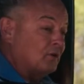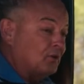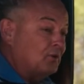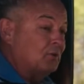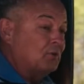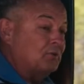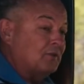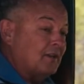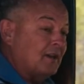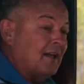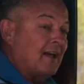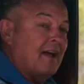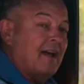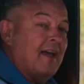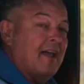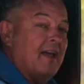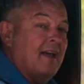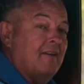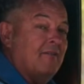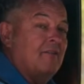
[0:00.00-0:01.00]
tools that I
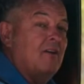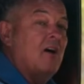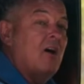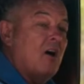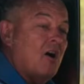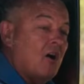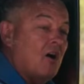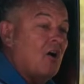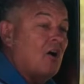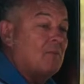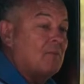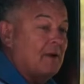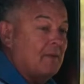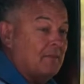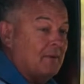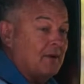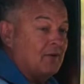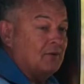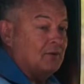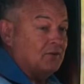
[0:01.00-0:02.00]
have are my
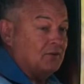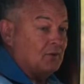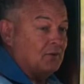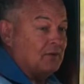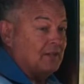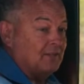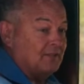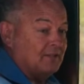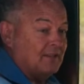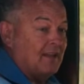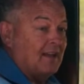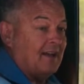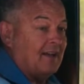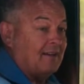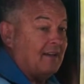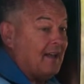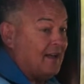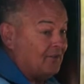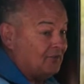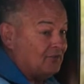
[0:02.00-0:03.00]
mirrors on each
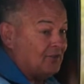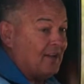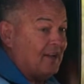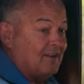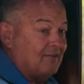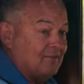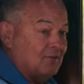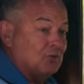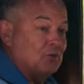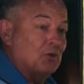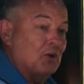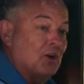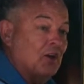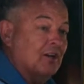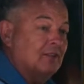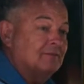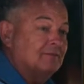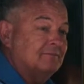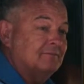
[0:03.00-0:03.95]
side, outside of the truck.